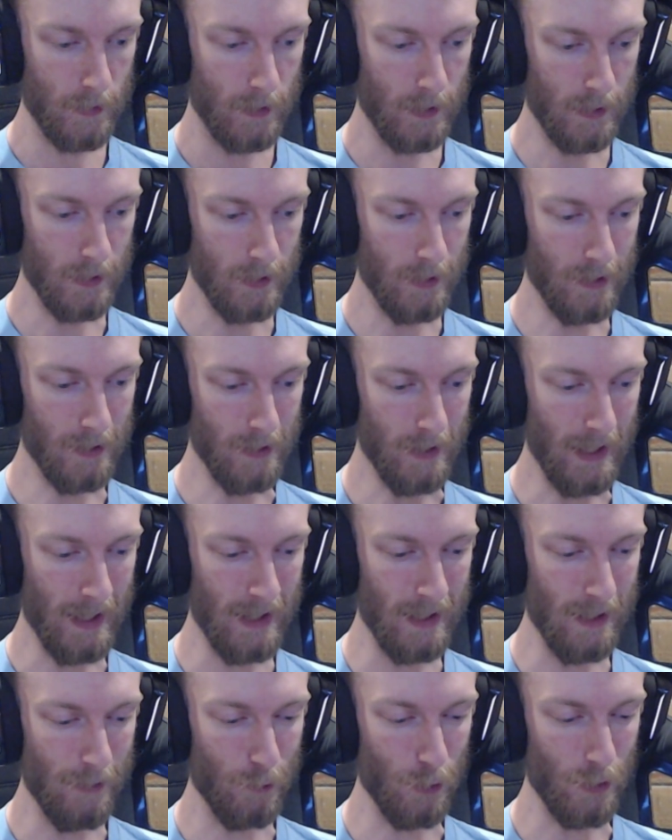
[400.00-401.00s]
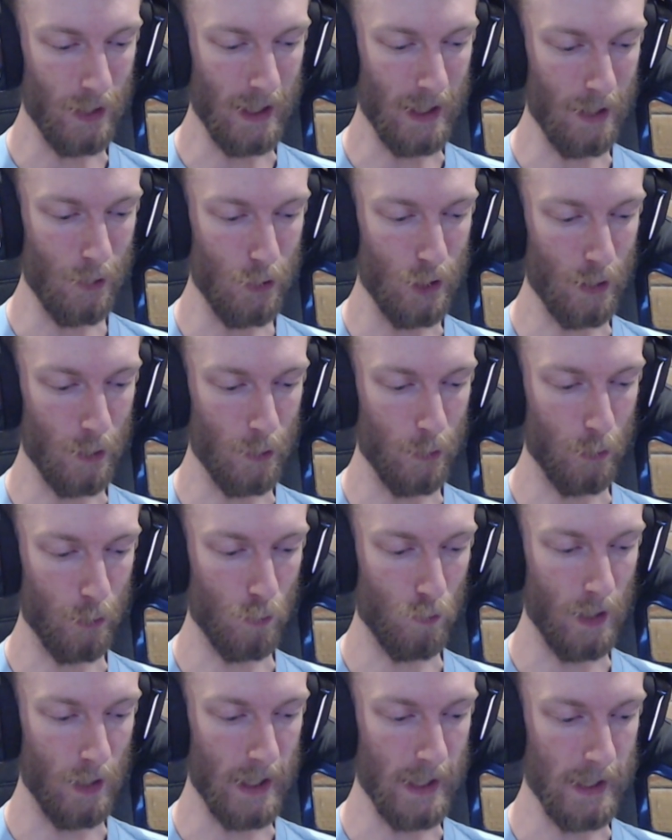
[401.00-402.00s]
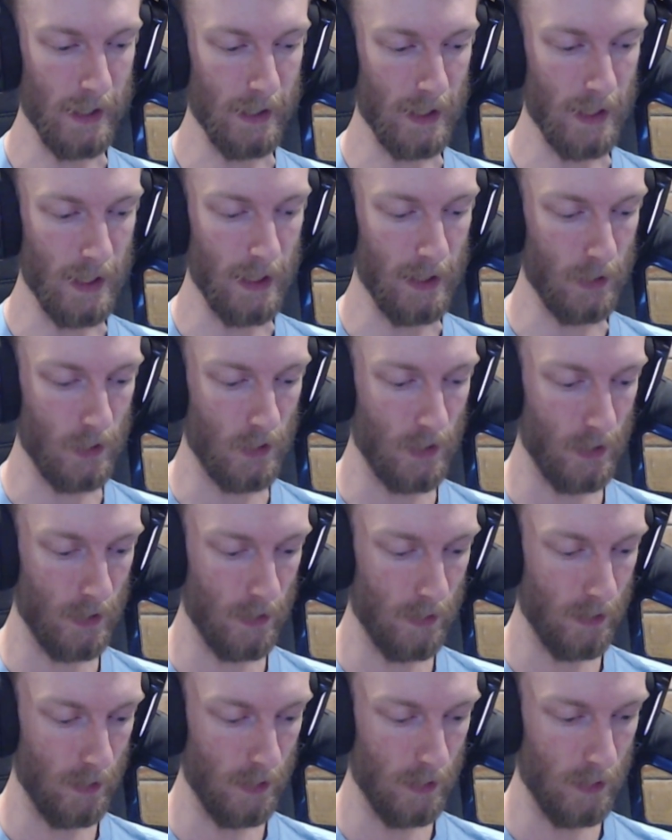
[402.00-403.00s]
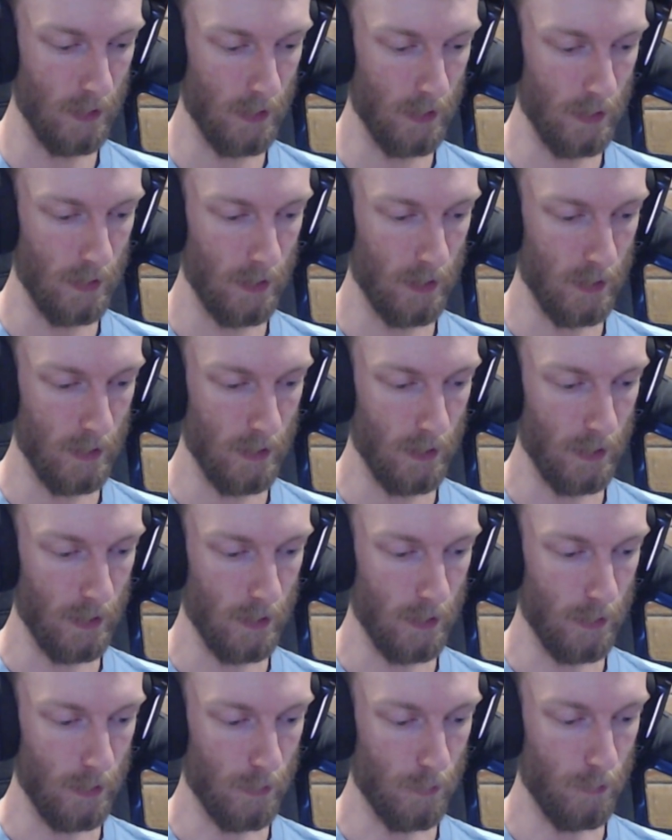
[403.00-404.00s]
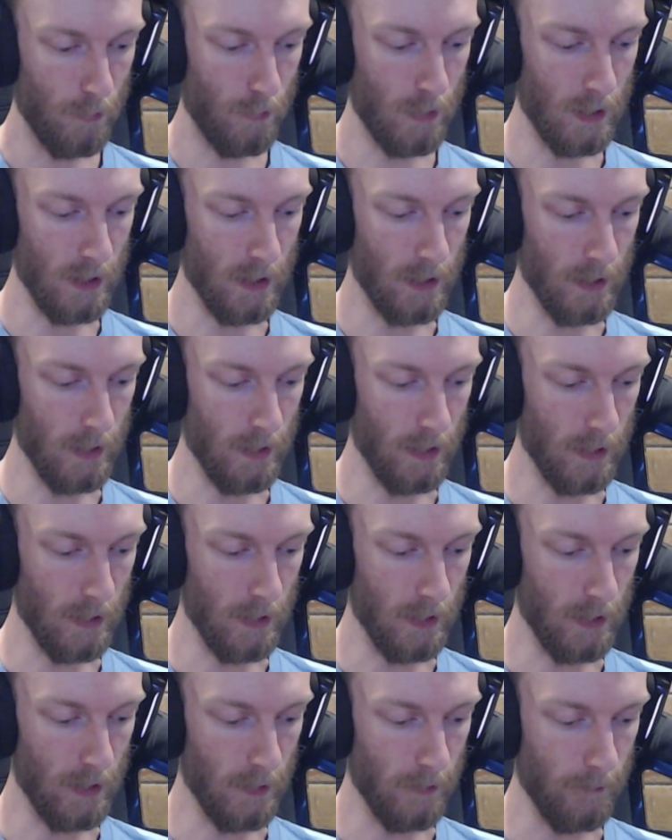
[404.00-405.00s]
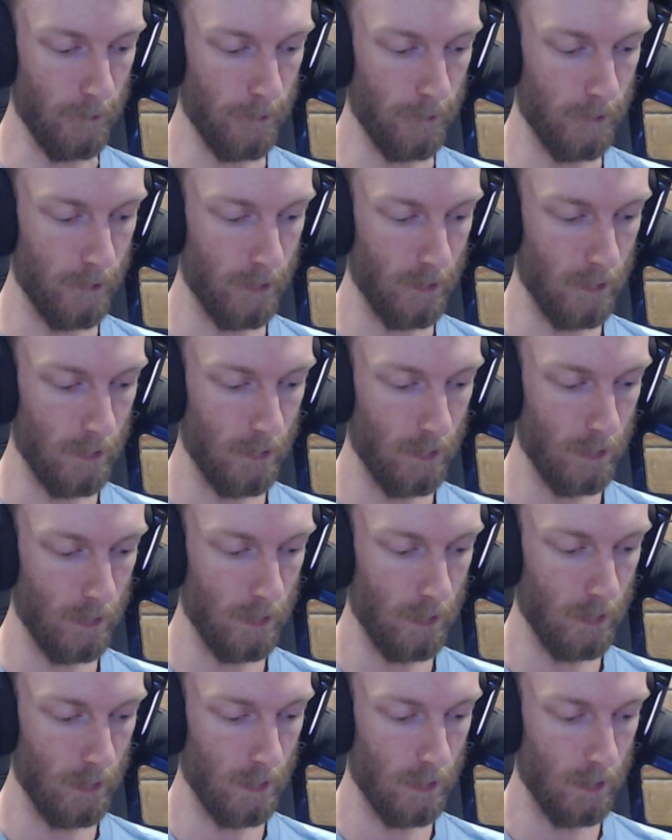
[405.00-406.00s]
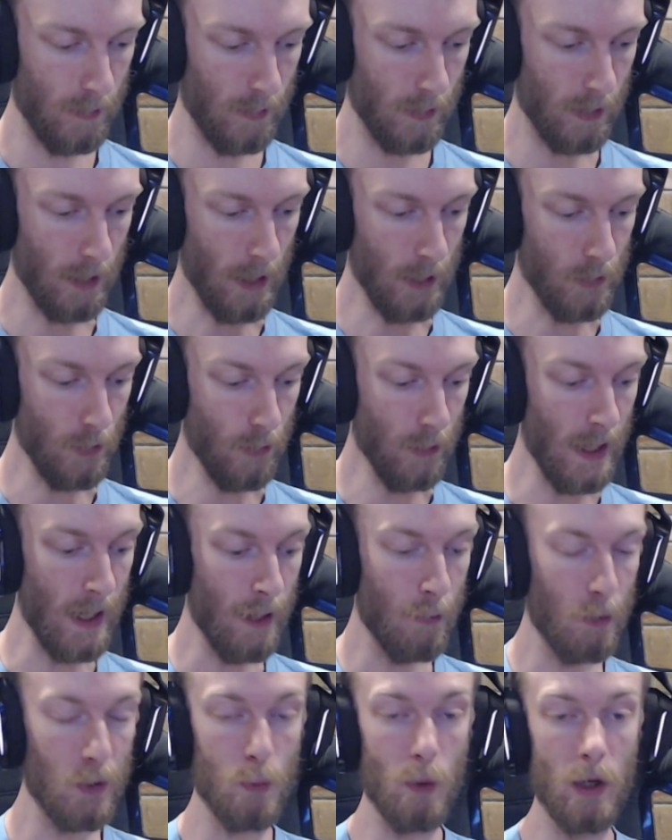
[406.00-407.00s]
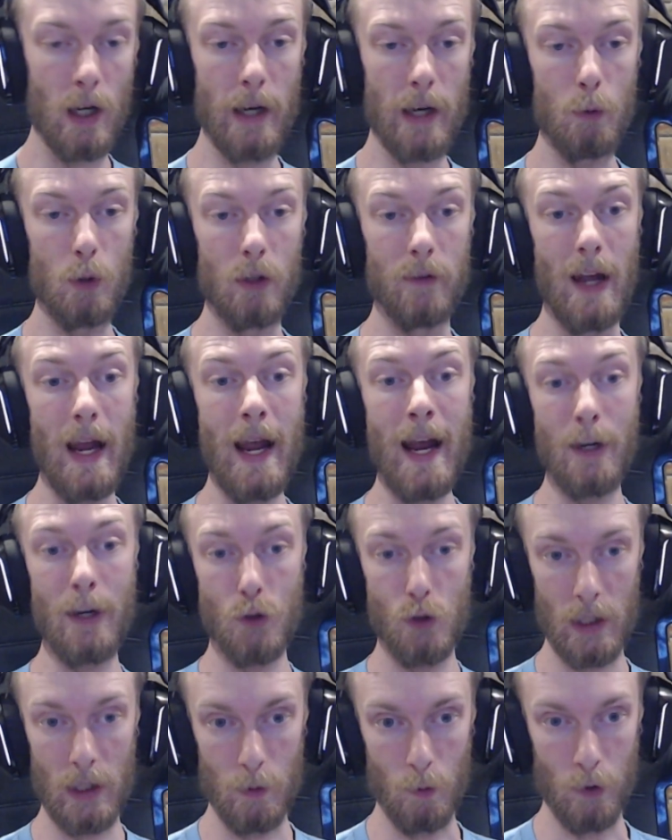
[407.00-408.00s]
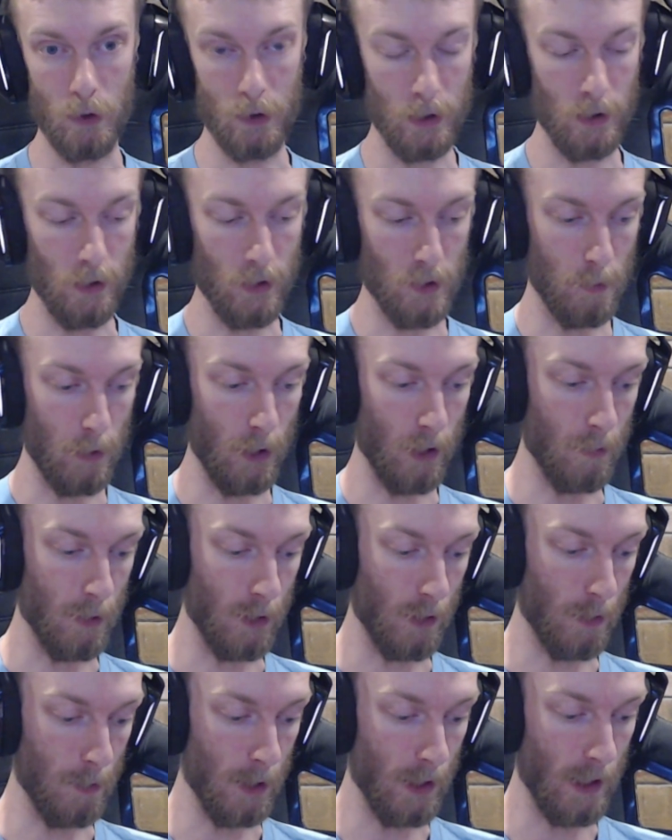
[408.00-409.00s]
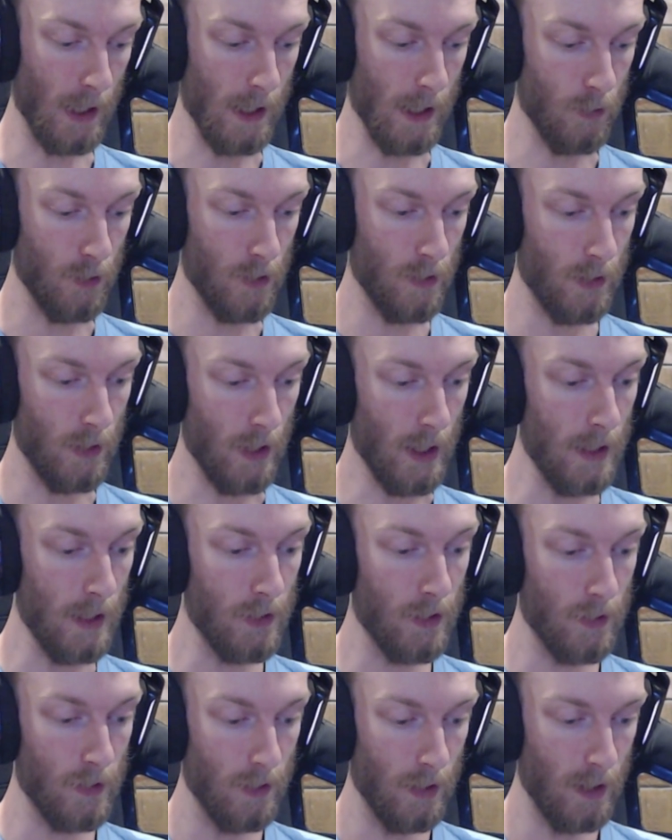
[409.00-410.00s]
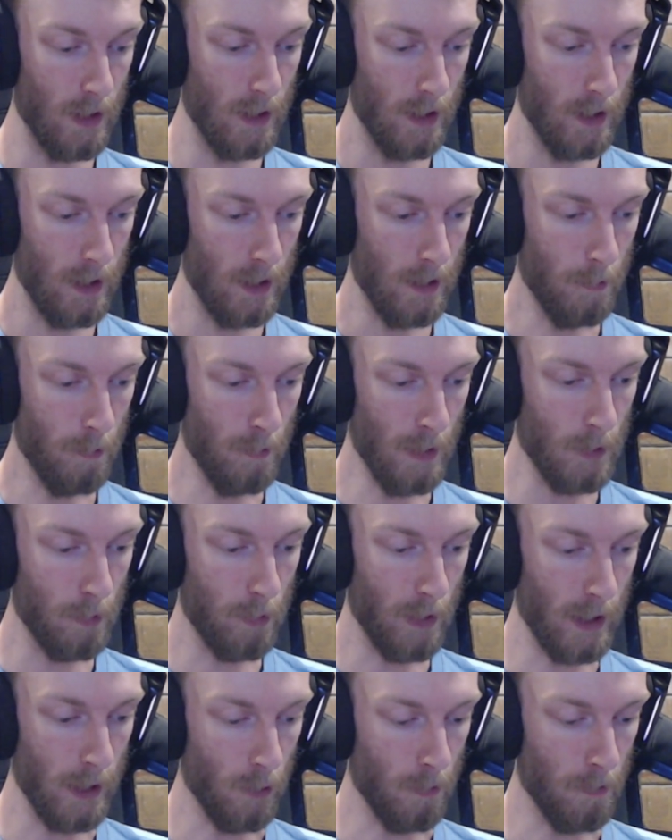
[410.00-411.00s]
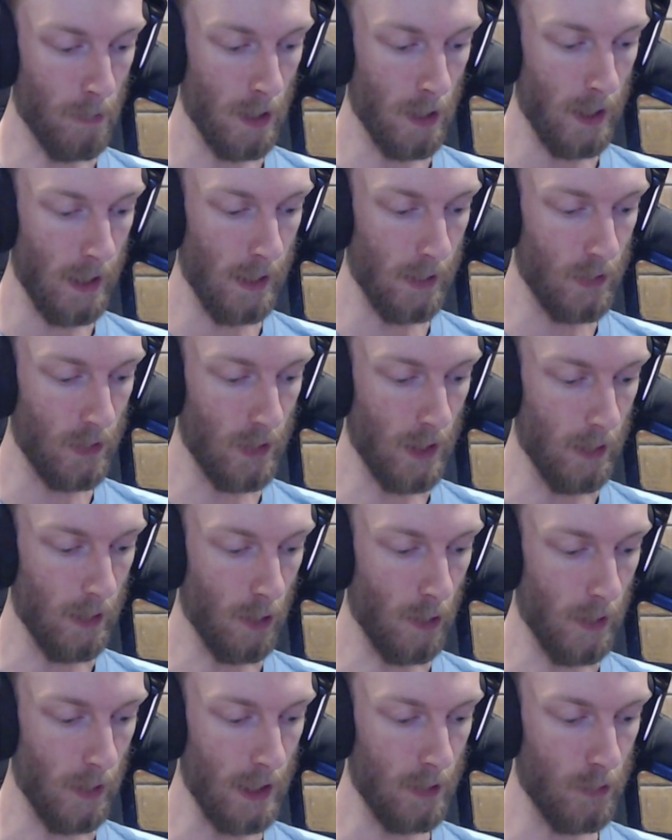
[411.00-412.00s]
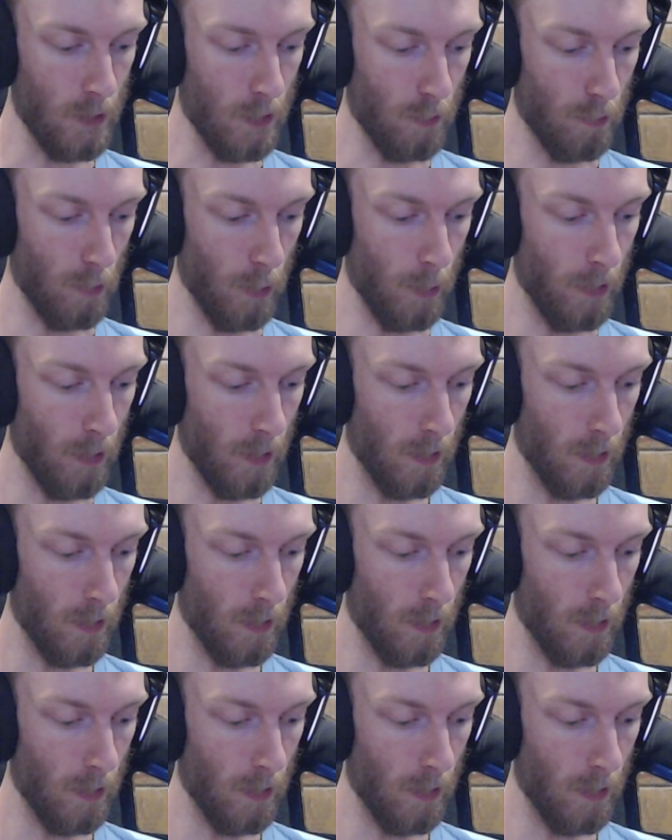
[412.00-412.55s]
Oh, and they've got the energy on it already. That's rough. Okay, so now is when I would have actually wanted to use the Pokemon communication. So that's misplay on my side. Oh, that's just rude.